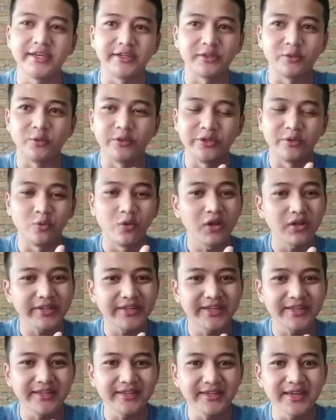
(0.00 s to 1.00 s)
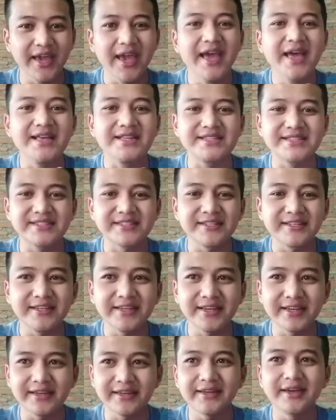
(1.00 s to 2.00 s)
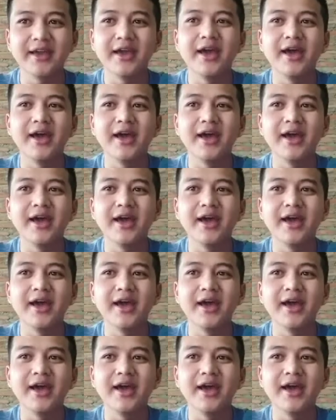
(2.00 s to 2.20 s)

including walking, seeing,